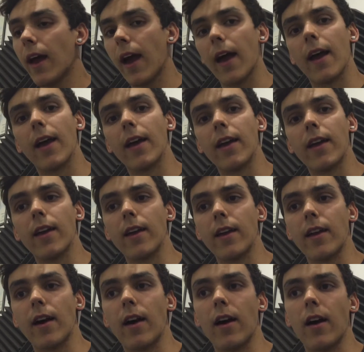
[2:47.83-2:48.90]

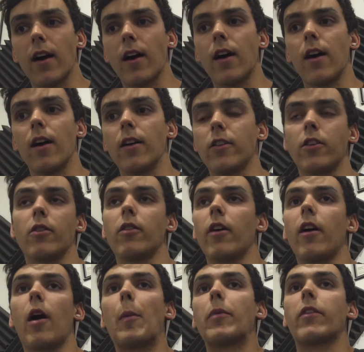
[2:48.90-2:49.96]
like
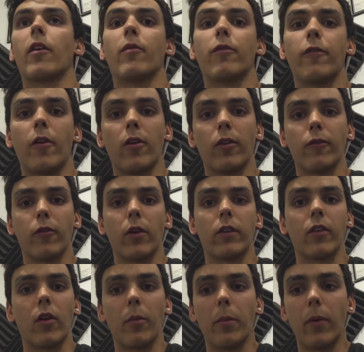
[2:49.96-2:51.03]
Uptown Funk, for
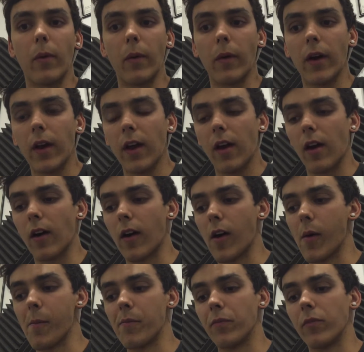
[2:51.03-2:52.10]
example, a